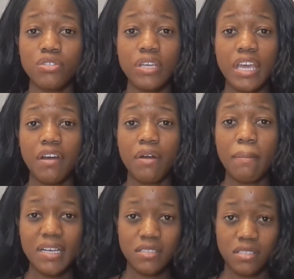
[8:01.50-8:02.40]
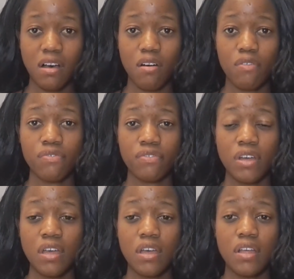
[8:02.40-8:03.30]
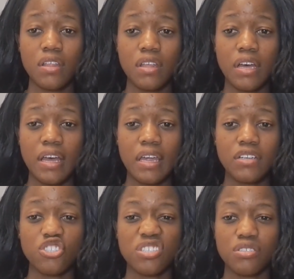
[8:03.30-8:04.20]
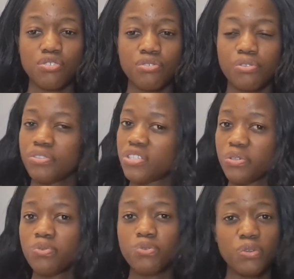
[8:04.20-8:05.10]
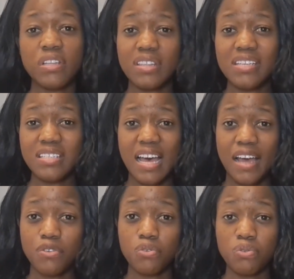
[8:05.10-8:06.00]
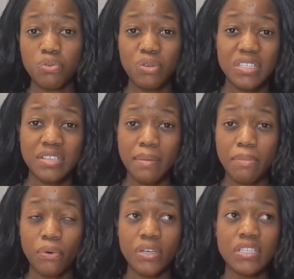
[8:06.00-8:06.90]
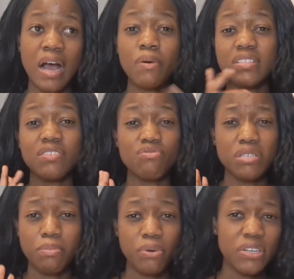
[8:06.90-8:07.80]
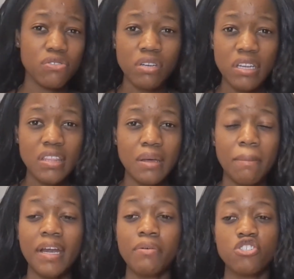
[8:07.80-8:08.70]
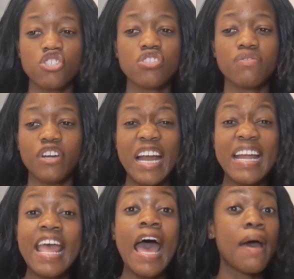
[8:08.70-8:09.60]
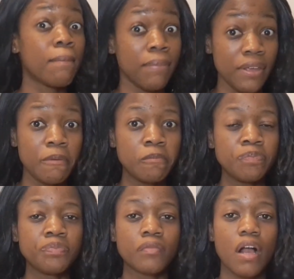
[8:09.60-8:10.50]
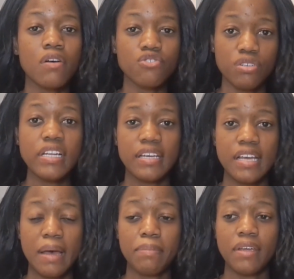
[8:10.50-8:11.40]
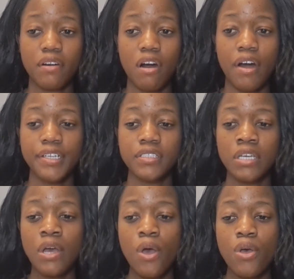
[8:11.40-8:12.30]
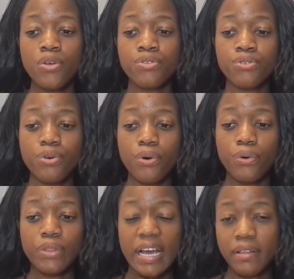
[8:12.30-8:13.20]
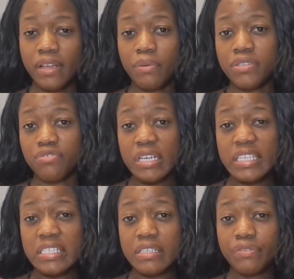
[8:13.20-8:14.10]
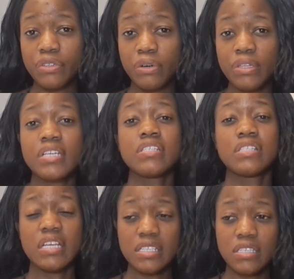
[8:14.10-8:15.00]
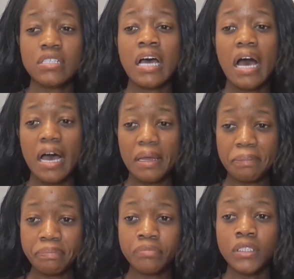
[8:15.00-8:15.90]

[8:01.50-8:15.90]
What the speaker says: to carry myself and just still do the things I had to do. At some point I wasn't depressed or anything, but I was just very unhappy. I was really unhappy at heart. So that was really difficult. There's a time,